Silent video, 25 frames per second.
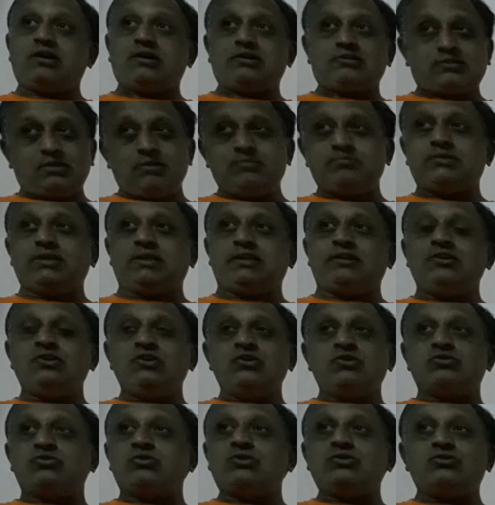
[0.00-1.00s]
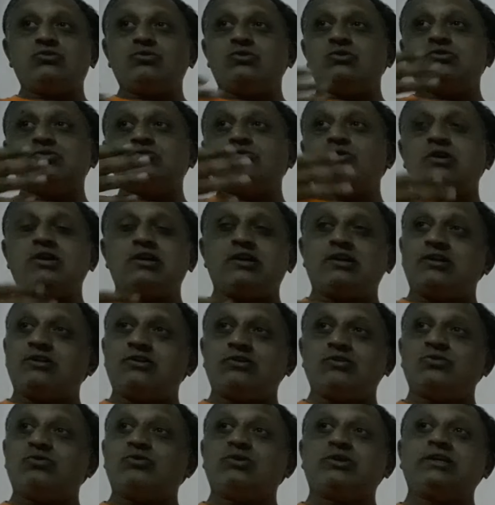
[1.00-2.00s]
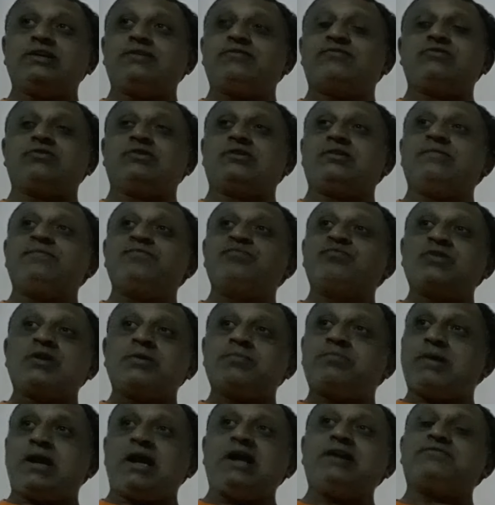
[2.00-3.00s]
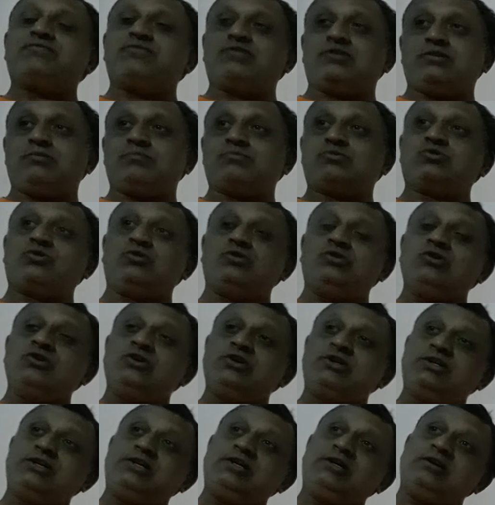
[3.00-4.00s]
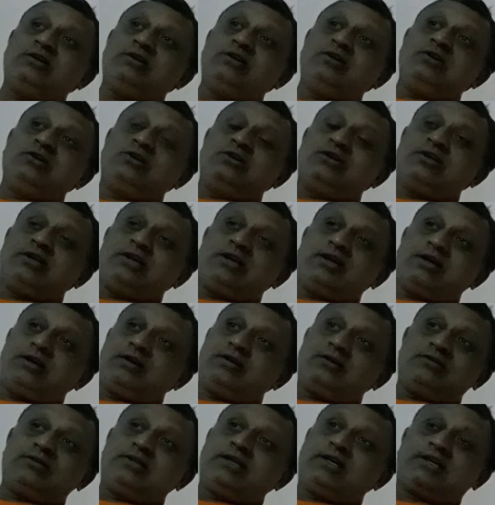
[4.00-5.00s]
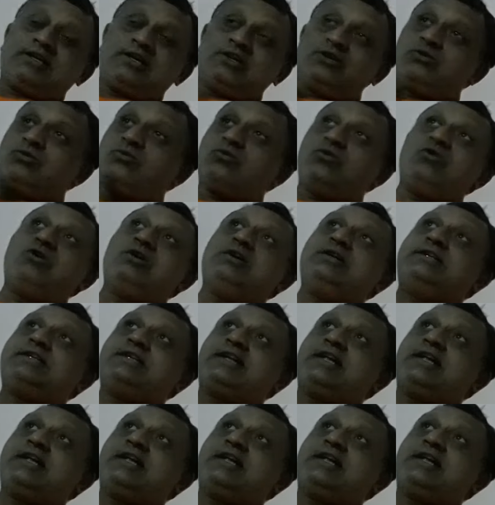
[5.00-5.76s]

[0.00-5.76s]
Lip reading: something. So those who are looking for platform, so here they can go and